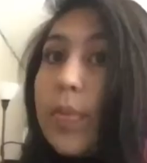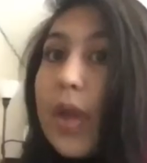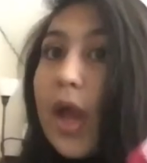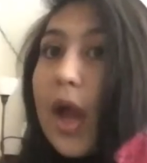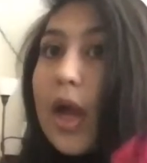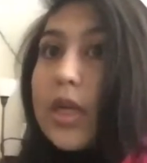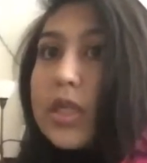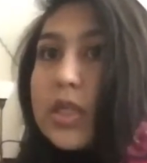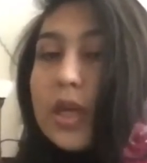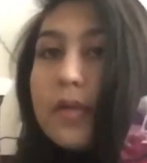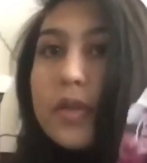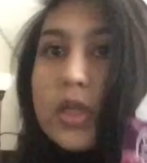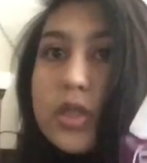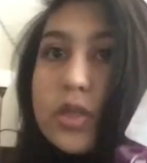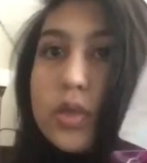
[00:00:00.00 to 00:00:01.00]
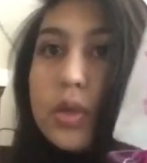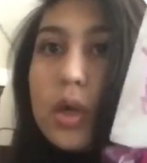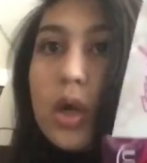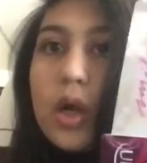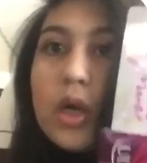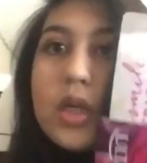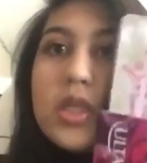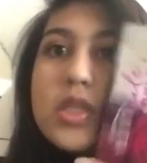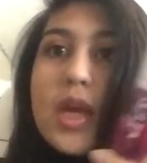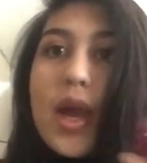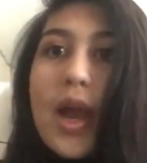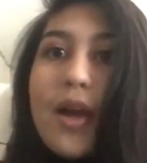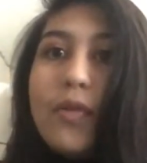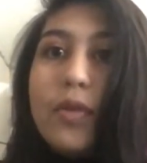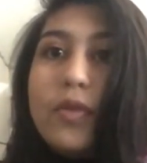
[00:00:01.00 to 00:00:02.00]
But yeah, I just have these two cards. I
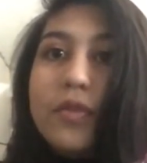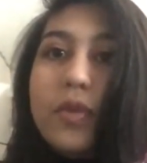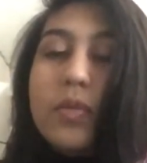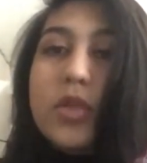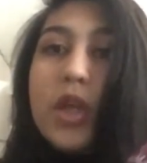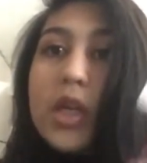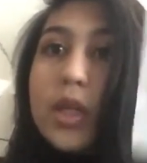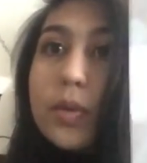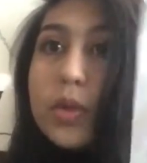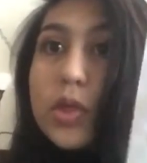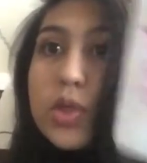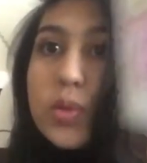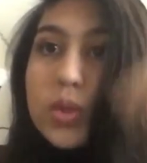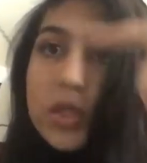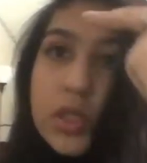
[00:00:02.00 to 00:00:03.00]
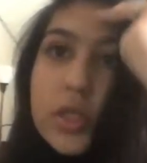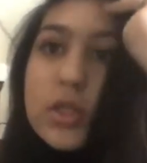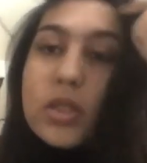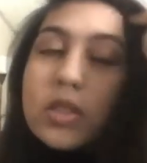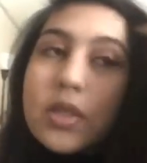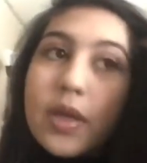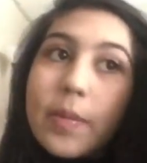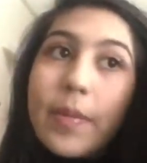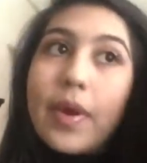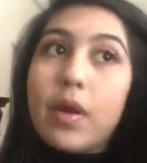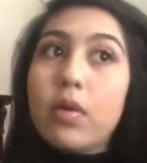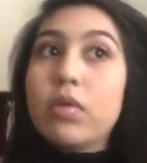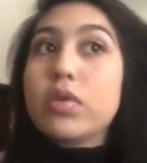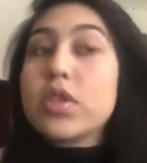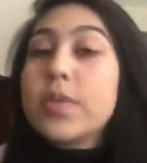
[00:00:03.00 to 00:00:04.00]
have one from Charlotte Russe, which is like my
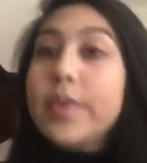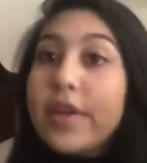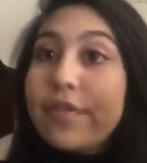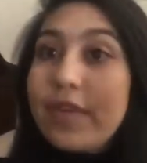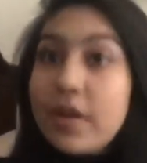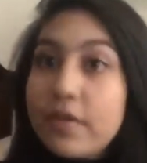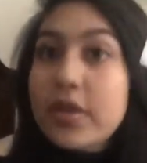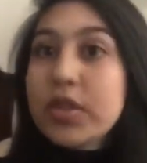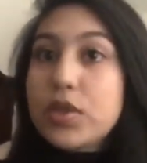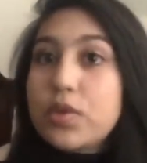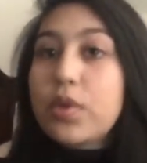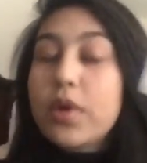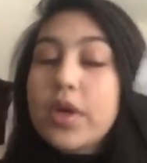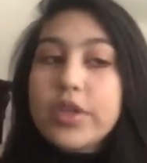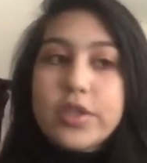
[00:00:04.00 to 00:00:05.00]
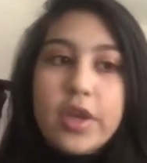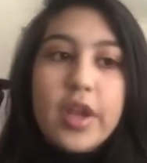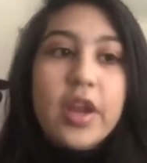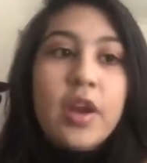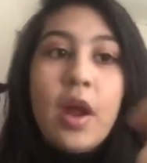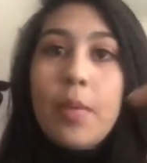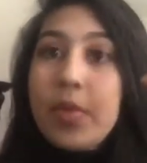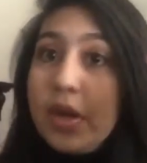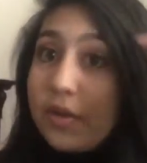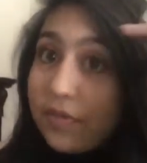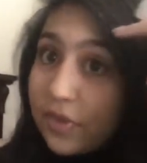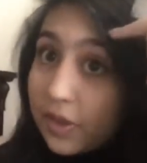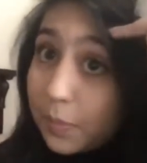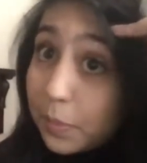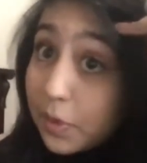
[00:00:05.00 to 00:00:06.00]
ultimate favorite store. Sorry, I did not mean to
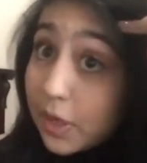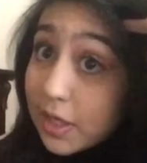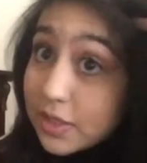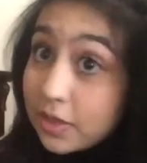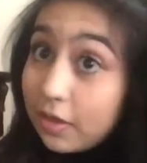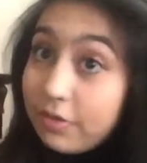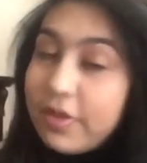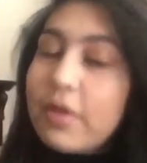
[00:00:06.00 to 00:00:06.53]
flip you guys off.